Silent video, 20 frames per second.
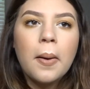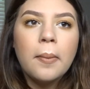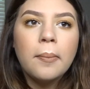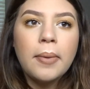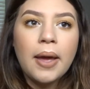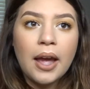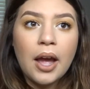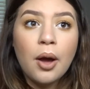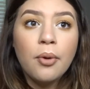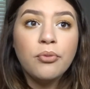
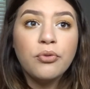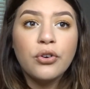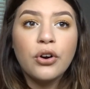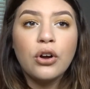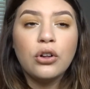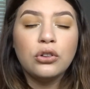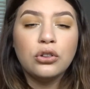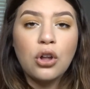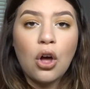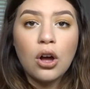makeup for
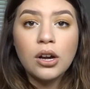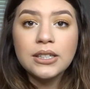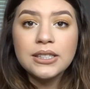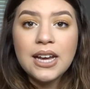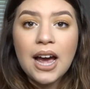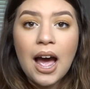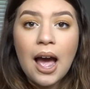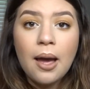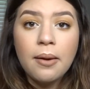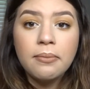a long
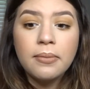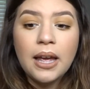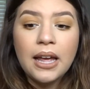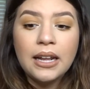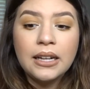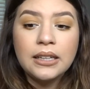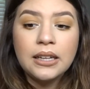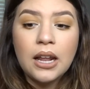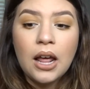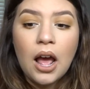time
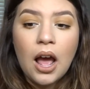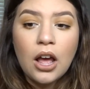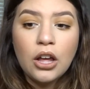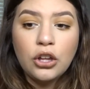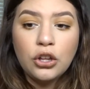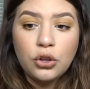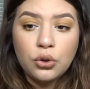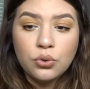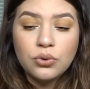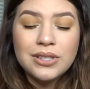and
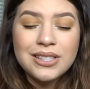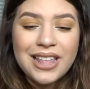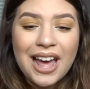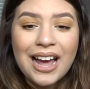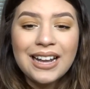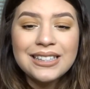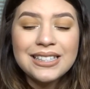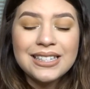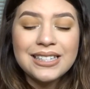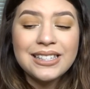use
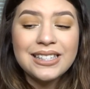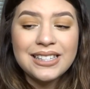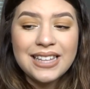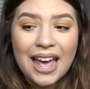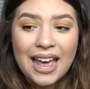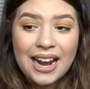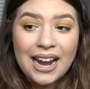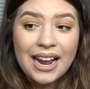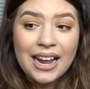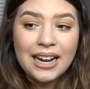that to
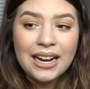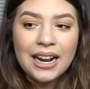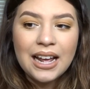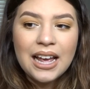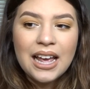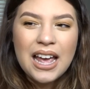set it,